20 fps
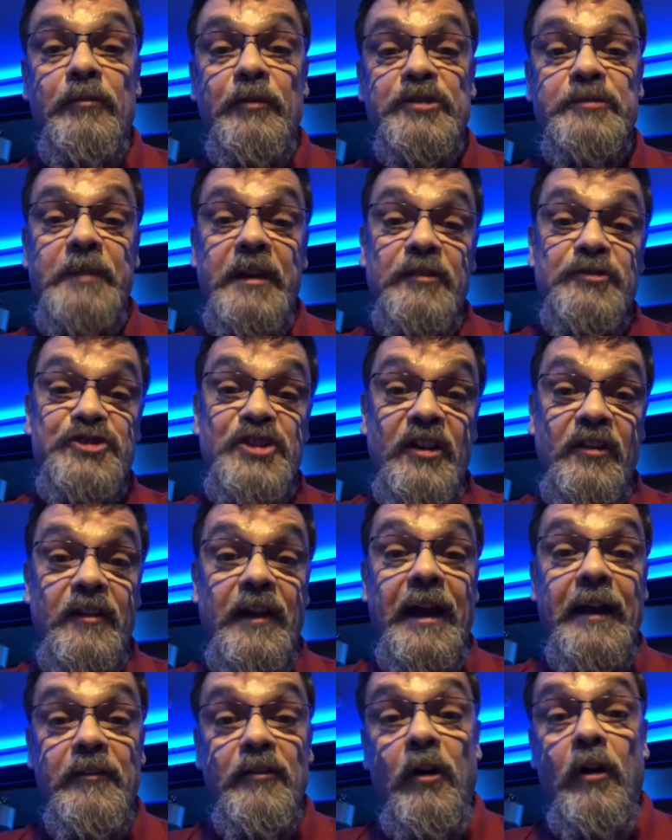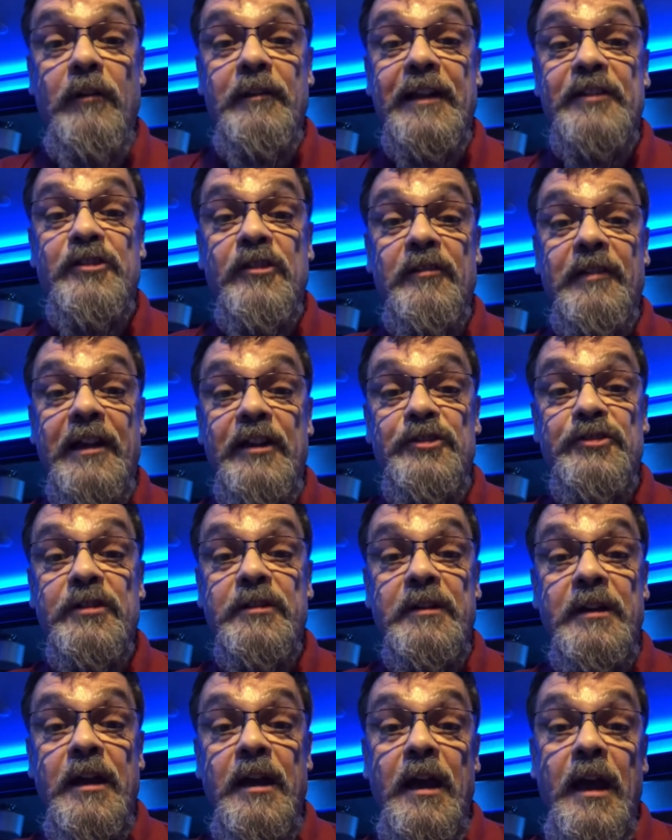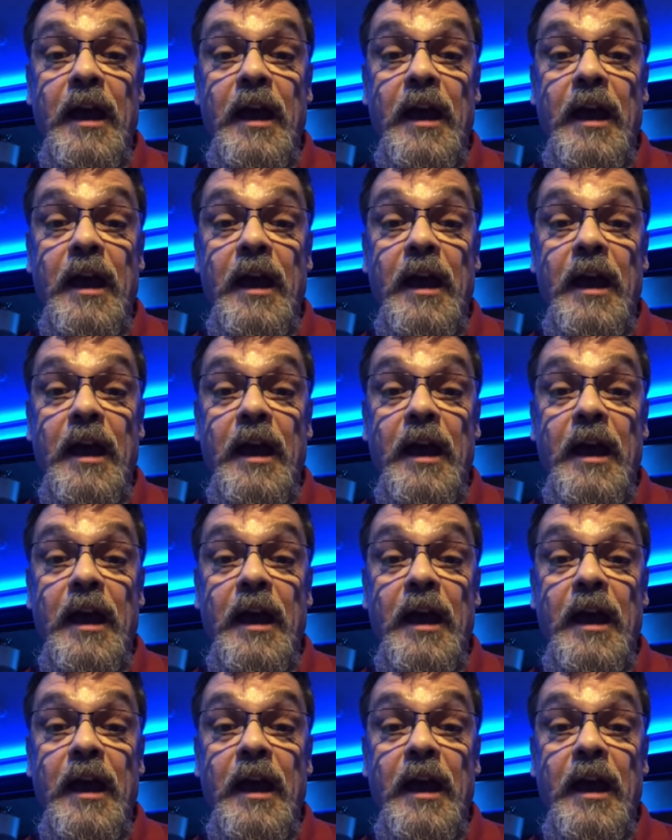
which means she signs all legislation.